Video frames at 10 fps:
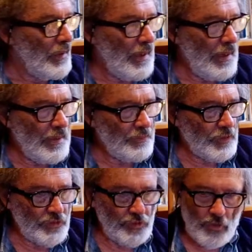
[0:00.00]
And
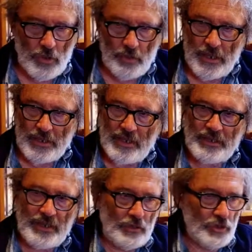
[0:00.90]
I still want to make it
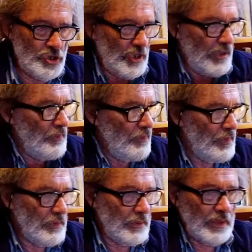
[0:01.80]
an L shape,
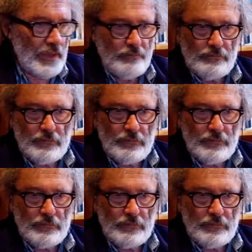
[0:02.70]
okay?